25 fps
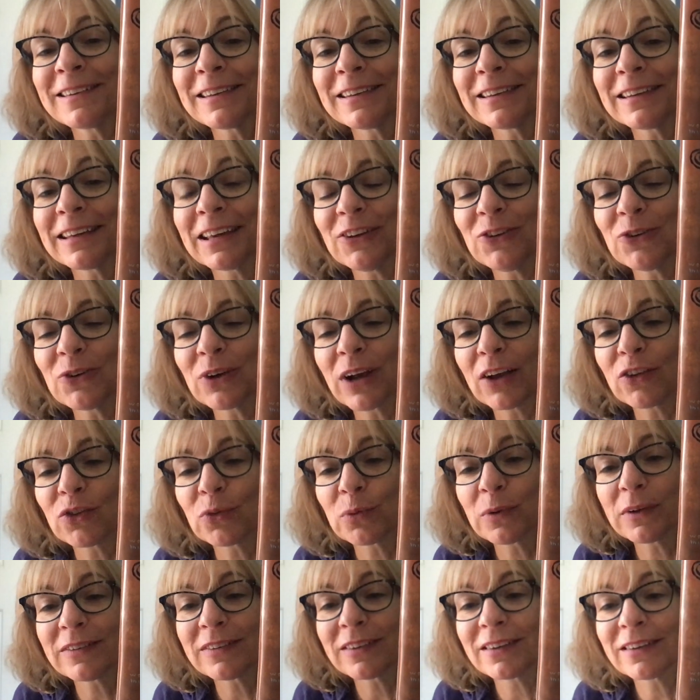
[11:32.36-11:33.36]
Can you guys
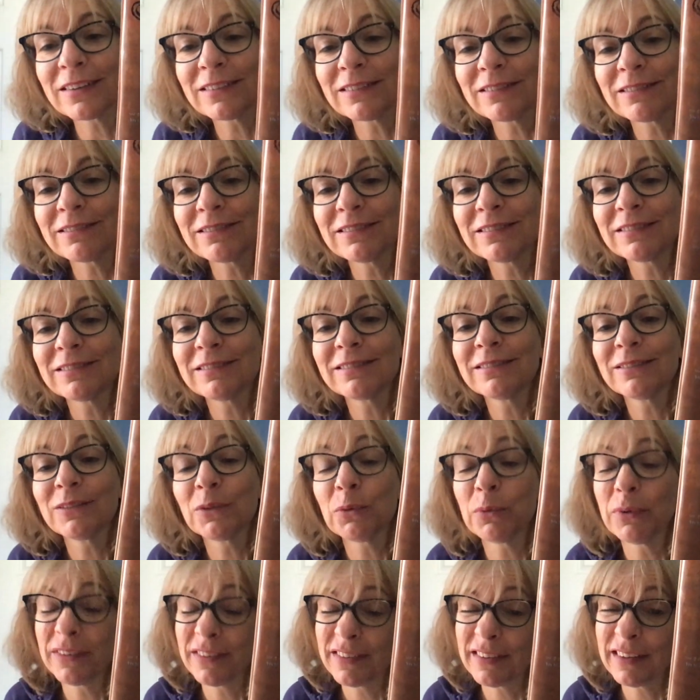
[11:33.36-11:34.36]
whistle?
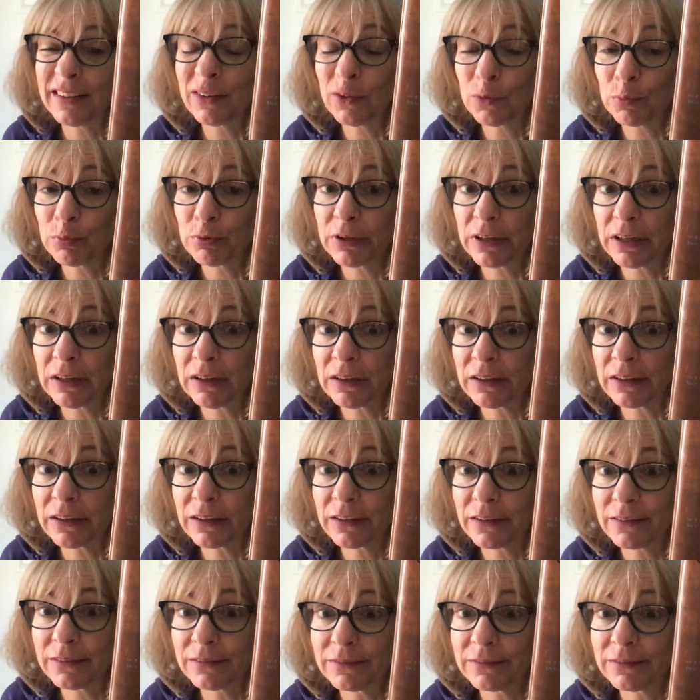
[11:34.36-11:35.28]
Whistling's pretty hard.